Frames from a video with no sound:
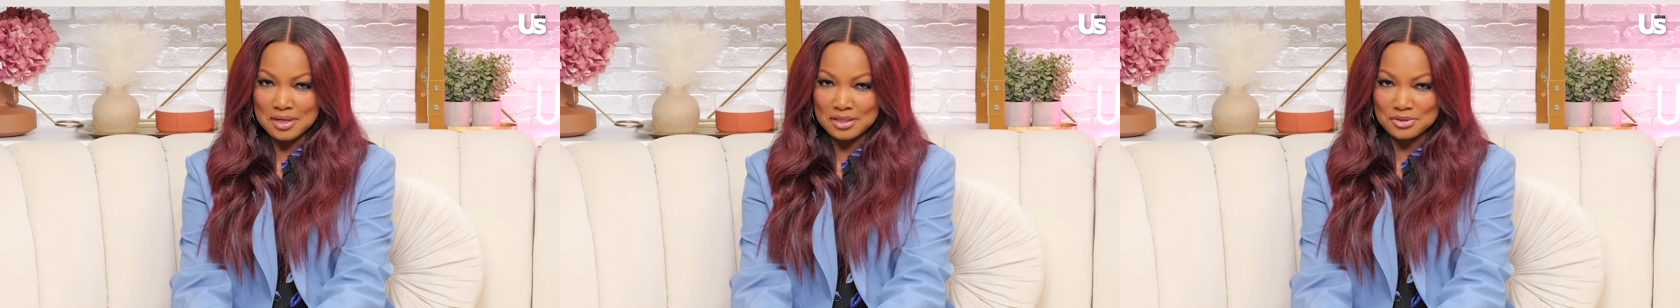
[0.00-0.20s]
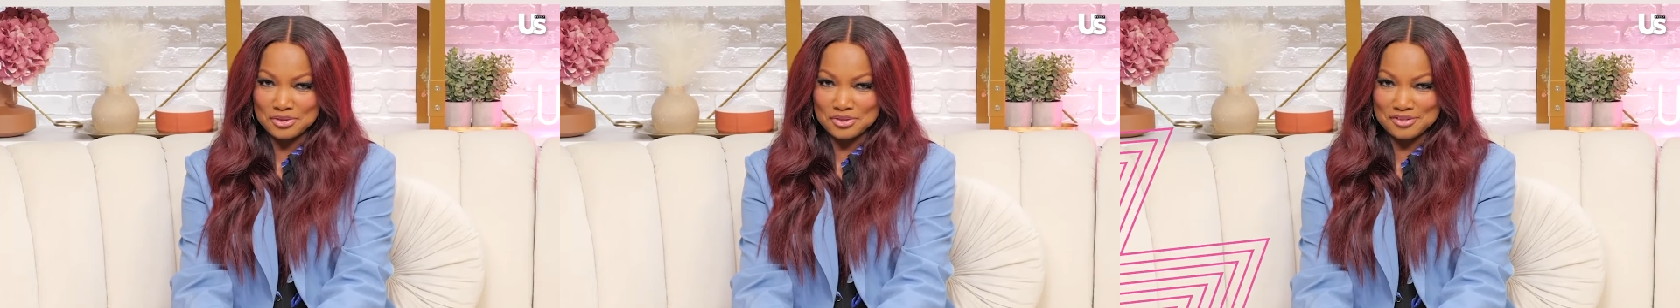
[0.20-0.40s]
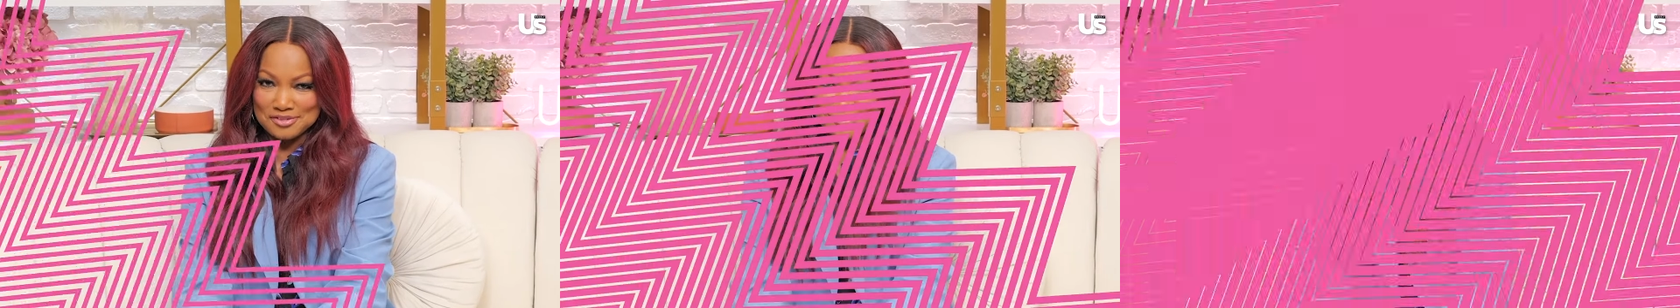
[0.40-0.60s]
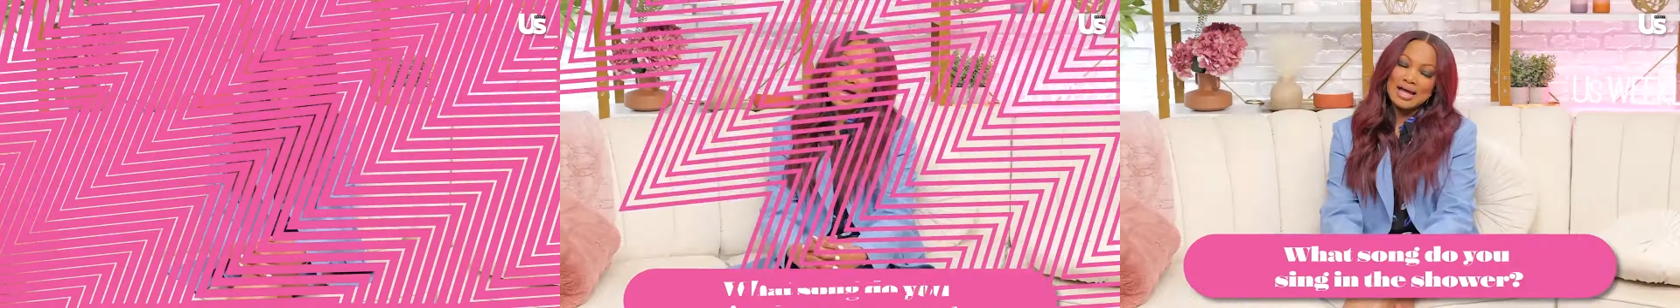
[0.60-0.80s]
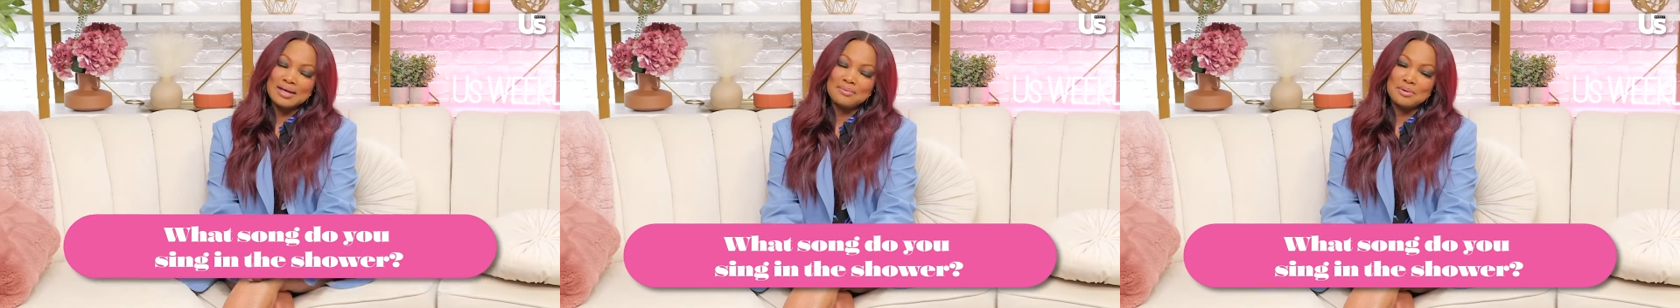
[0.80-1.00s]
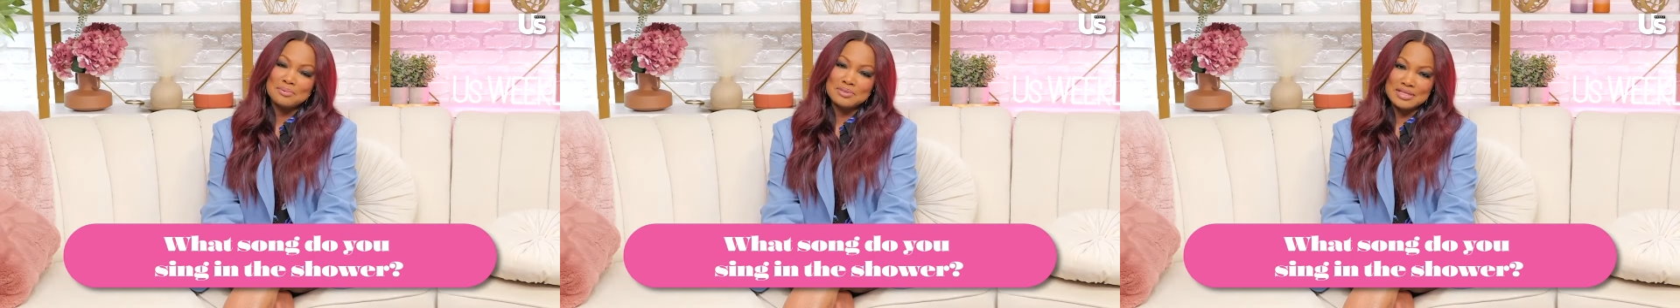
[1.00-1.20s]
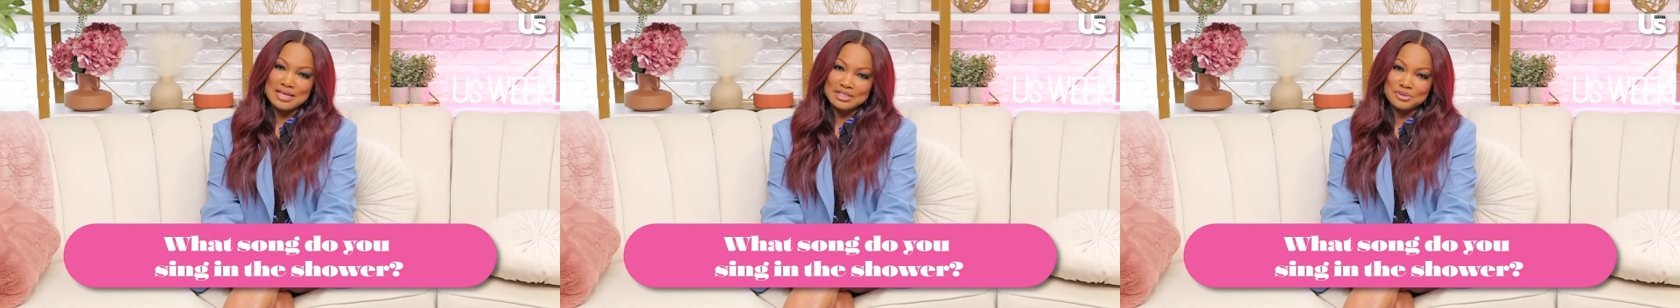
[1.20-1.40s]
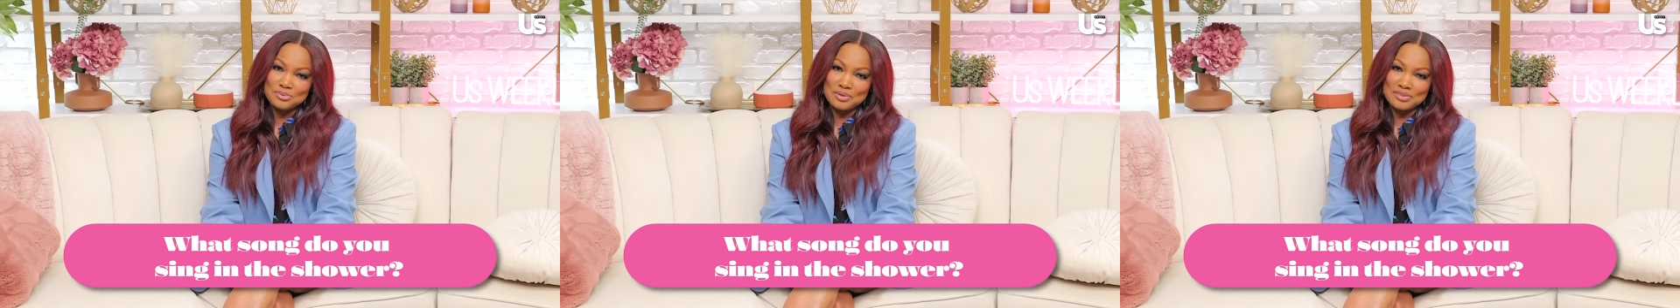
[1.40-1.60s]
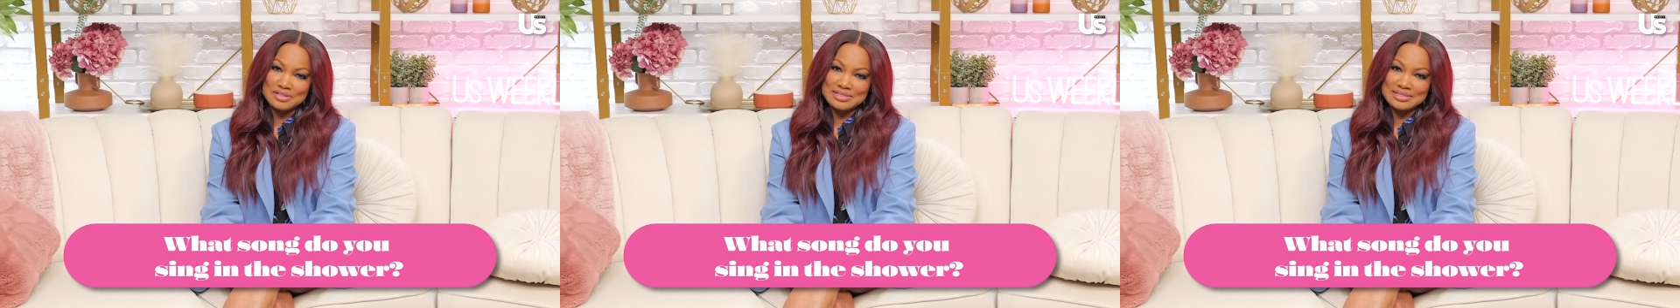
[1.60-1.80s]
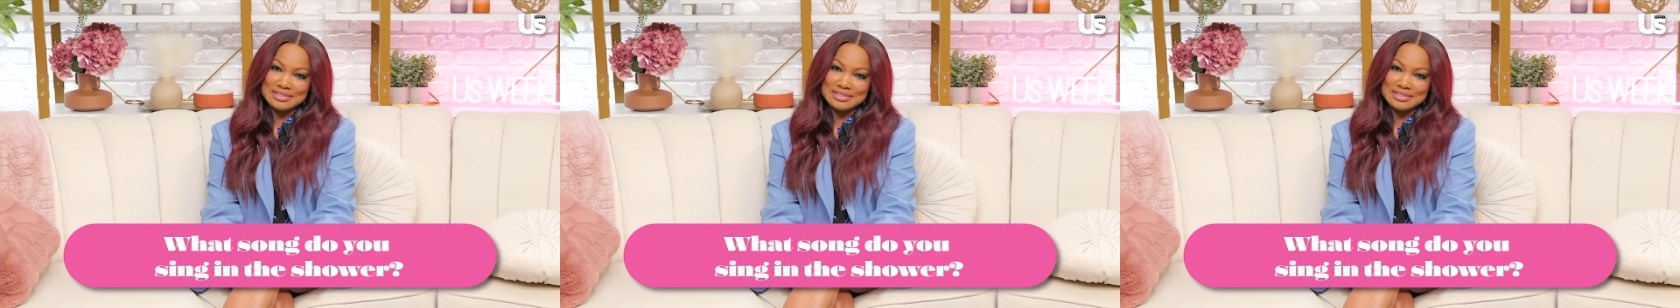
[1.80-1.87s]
much. I am obsessed with the